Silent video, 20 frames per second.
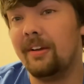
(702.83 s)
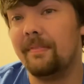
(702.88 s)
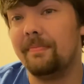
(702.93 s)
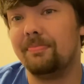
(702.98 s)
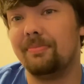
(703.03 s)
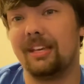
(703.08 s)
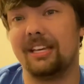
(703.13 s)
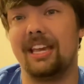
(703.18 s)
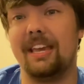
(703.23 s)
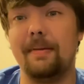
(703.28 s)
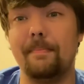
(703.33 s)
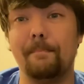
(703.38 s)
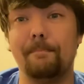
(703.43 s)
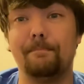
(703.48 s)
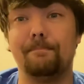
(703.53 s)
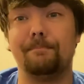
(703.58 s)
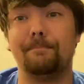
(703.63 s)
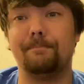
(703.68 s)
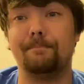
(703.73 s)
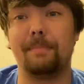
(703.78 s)
they keep
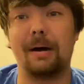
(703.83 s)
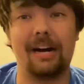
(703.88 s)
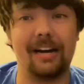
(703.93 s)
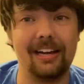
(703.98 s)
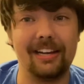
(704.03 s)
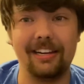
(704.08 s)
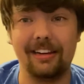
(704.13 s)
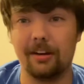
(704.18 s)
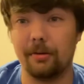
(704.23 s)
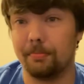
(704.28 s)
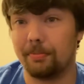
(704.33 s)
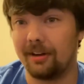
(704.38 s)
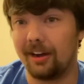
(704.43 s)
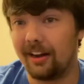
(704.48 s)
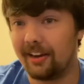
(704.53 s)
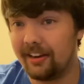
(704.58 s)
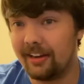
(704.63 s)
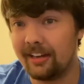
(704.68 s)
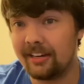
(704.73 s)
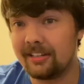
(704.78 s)
buying your
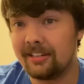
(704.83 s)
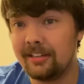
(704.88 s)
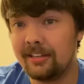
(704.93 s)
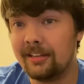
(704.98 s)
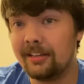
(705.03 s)
product.